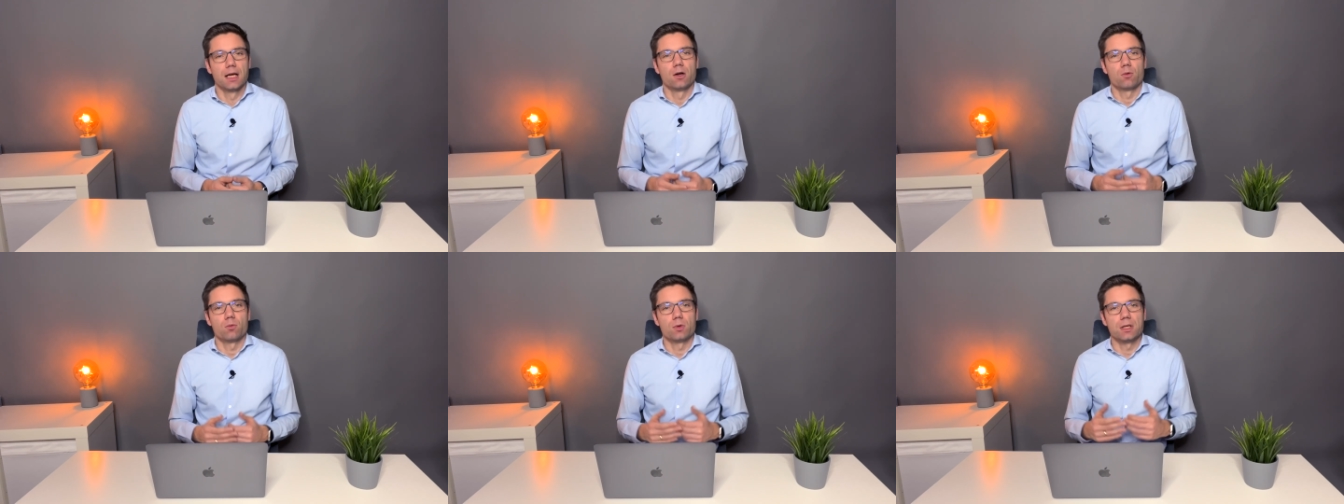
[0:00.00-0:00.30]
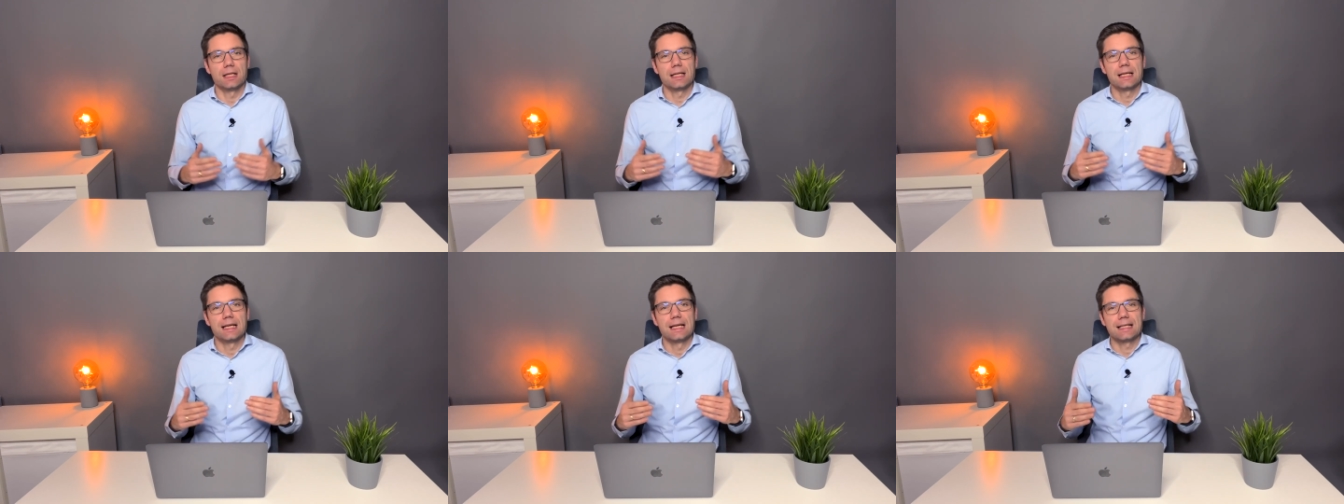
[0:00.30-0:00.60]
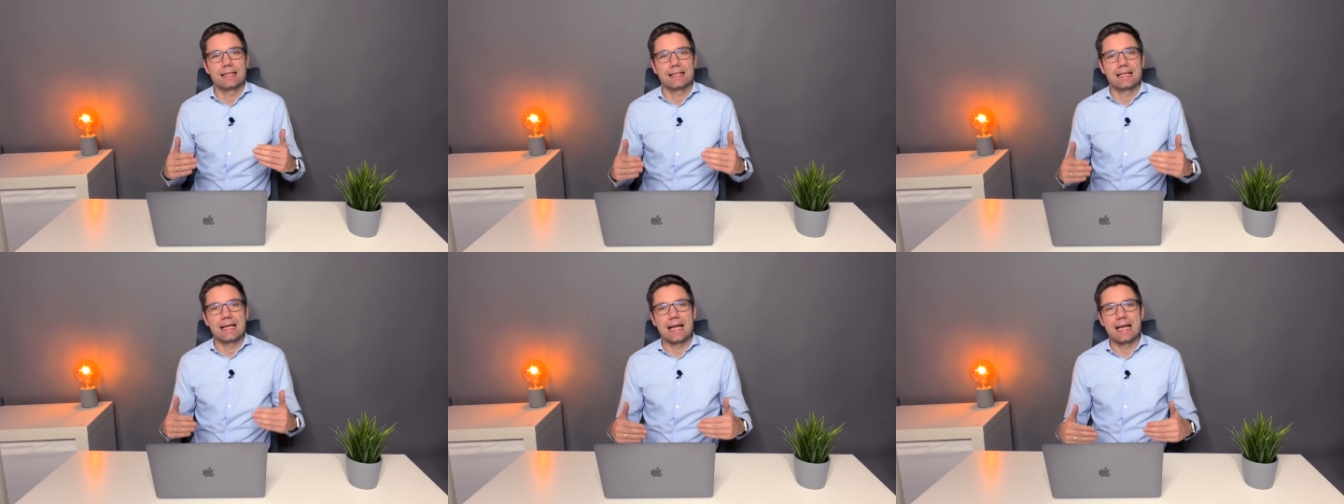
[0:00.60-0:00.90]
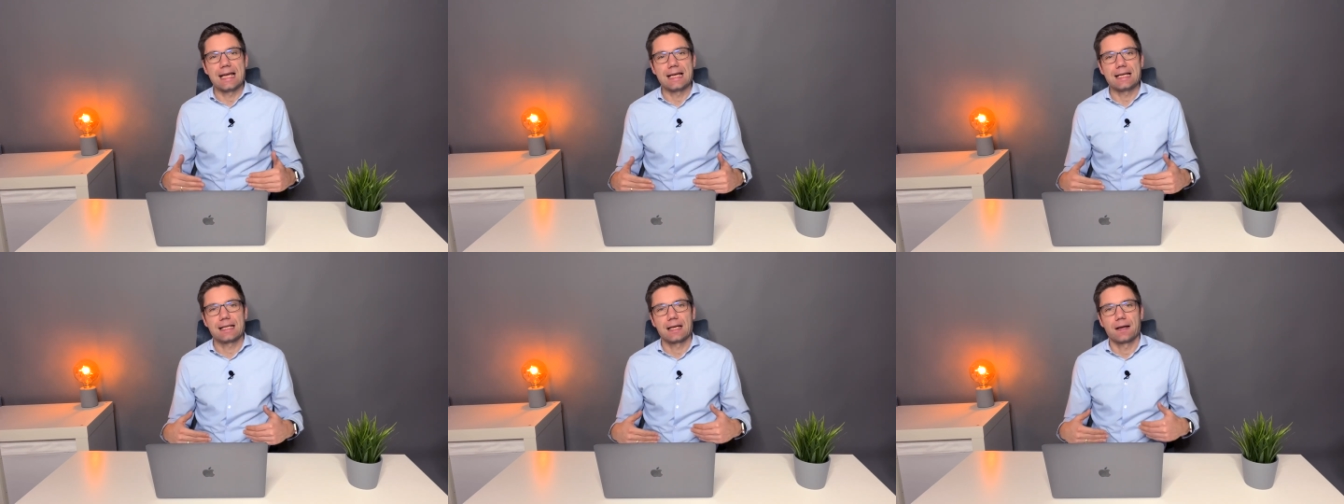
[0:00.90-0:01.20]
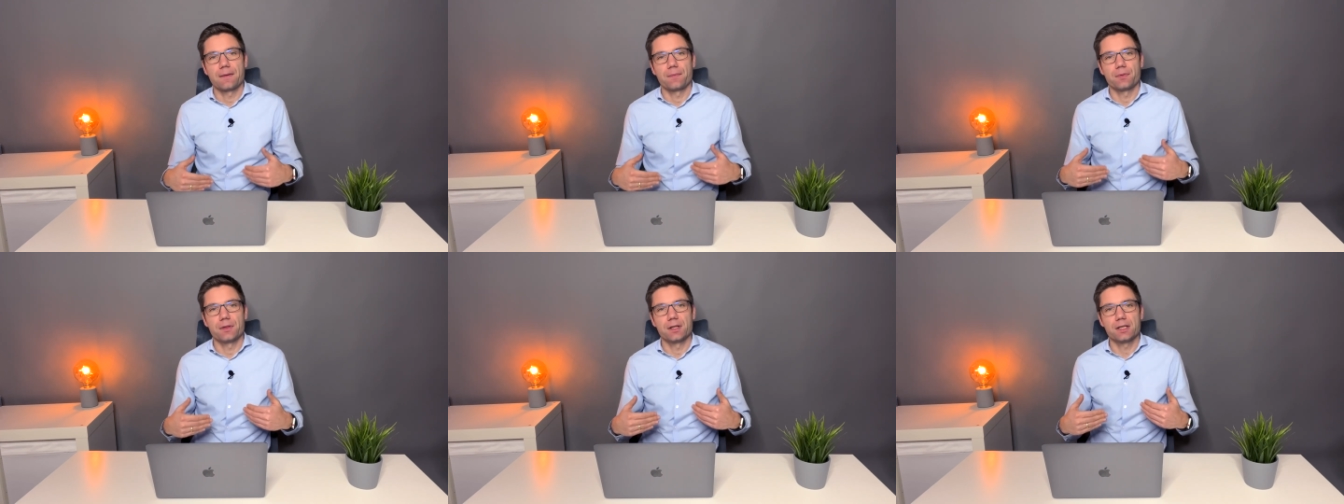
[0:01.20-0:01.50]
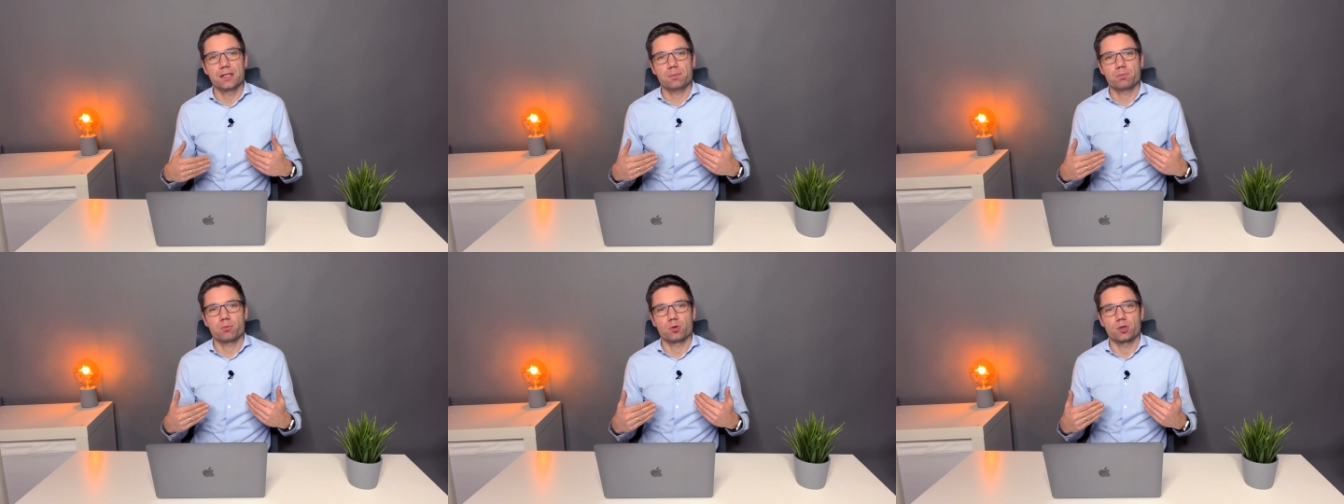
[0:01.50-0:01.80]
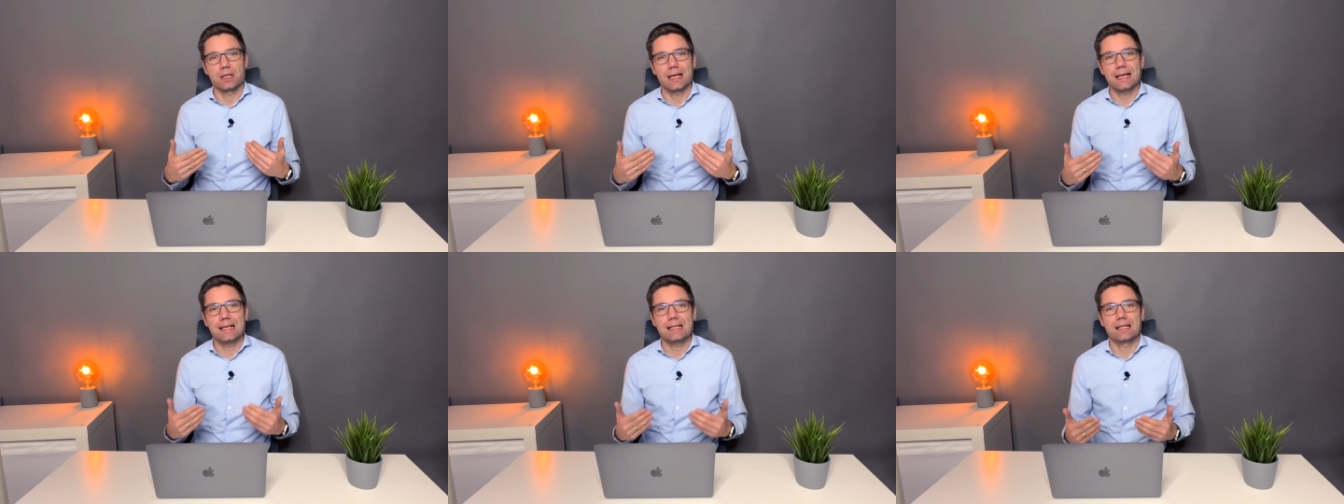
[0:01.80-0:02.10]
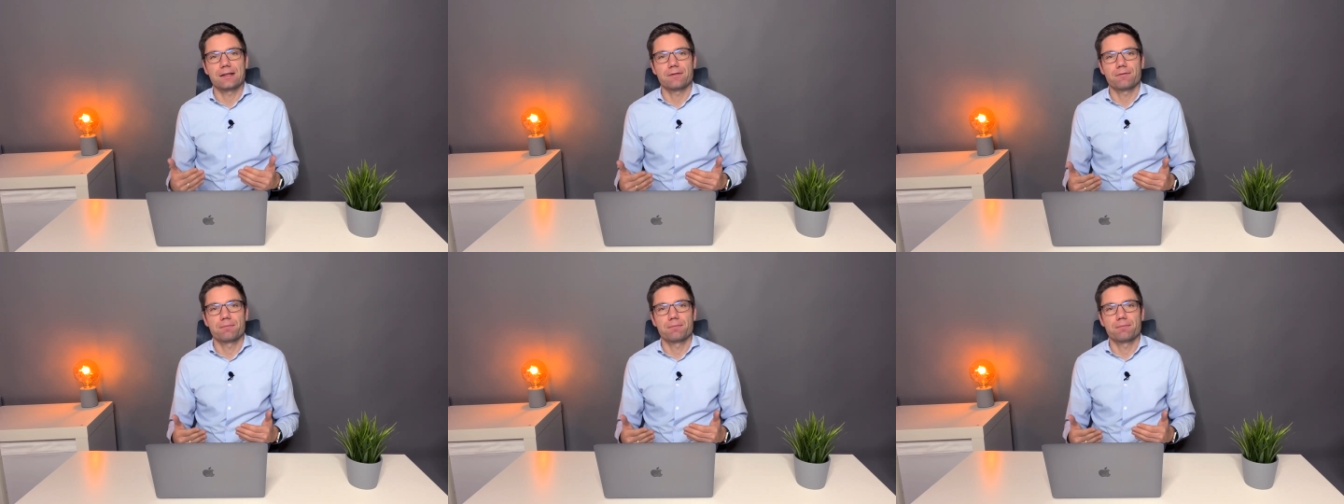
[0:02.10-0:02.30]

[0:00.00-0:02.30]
Really take this productive